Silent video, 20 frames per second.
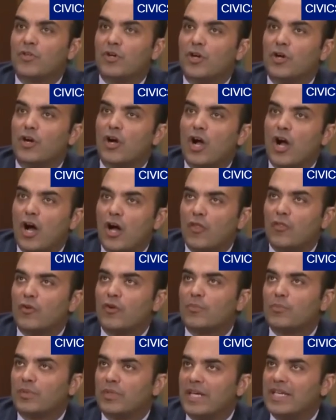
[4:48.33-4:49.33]
There are
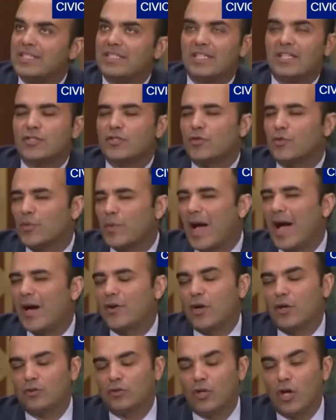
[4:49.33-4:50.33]
other places
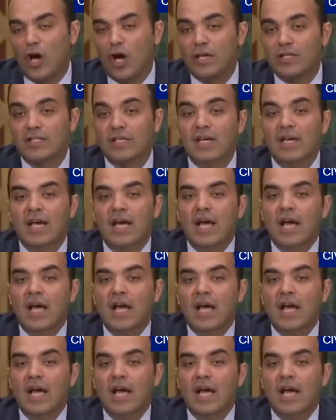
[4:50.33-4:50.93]
throughout our laws.